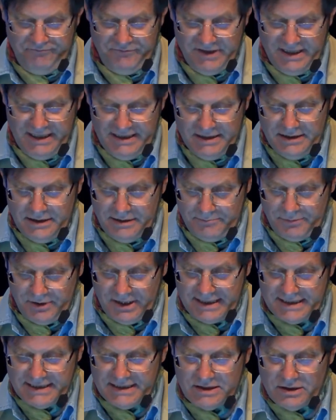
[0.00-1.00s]
in
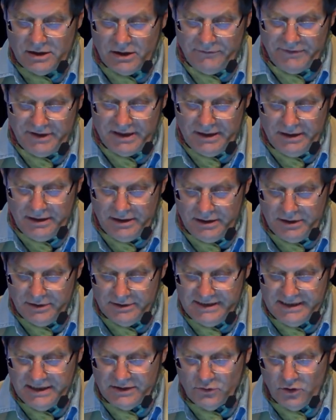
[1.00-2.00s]
presence of a
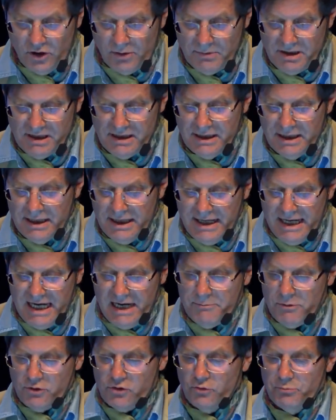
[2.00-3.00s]
near normal
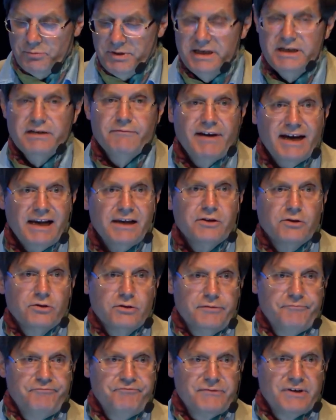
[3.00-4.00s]
hemoglobin
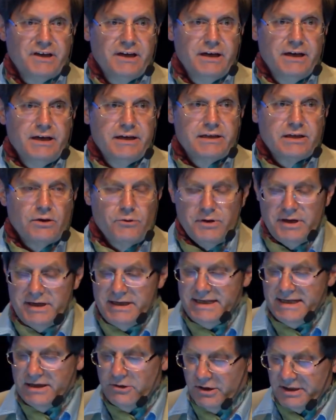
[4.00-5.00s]
value. So
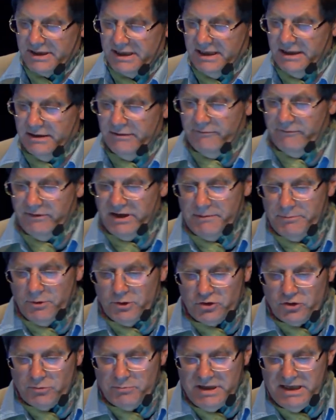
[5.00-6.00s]
he got a
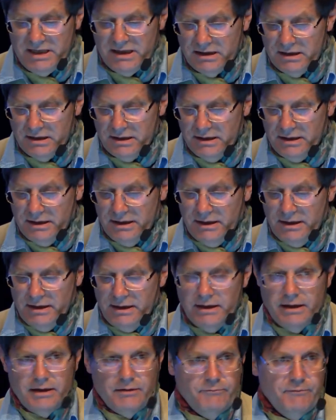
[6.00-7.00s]
phlebotomy,
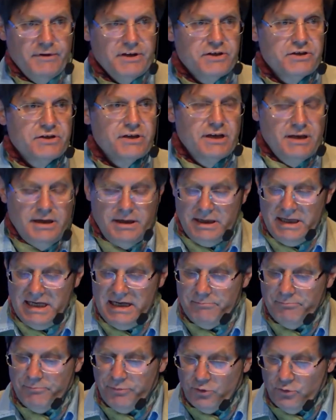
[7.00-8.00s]
which
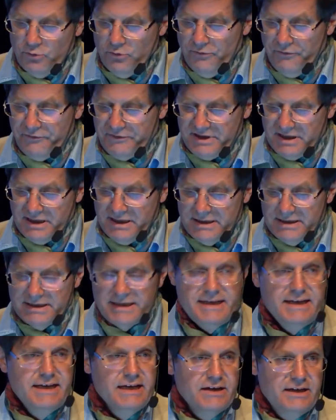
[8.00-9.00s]
improved
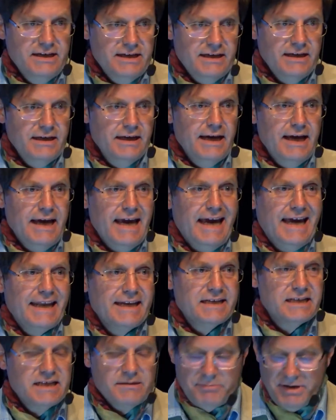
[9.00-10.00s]
the hearing
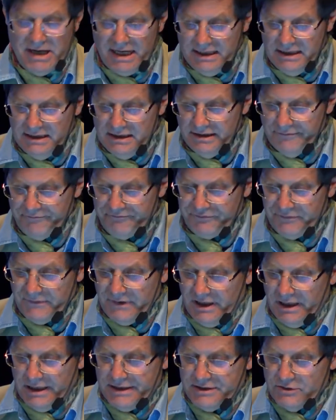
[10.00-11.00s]
and the pain.
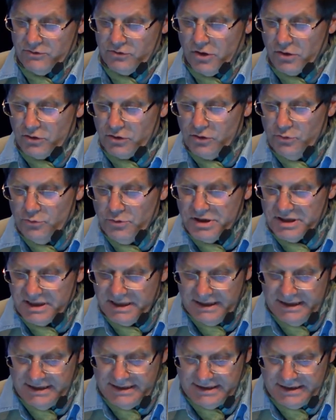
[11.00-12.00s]
And the
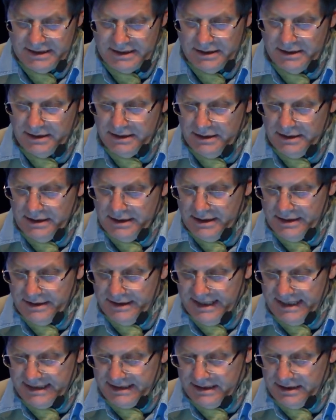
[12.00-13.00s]
conclusion is
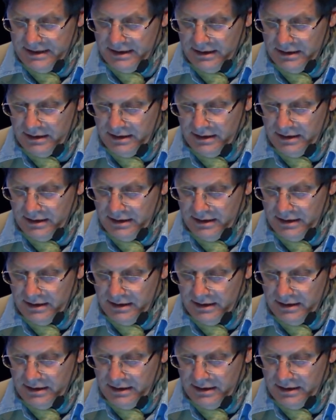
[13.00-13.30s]
that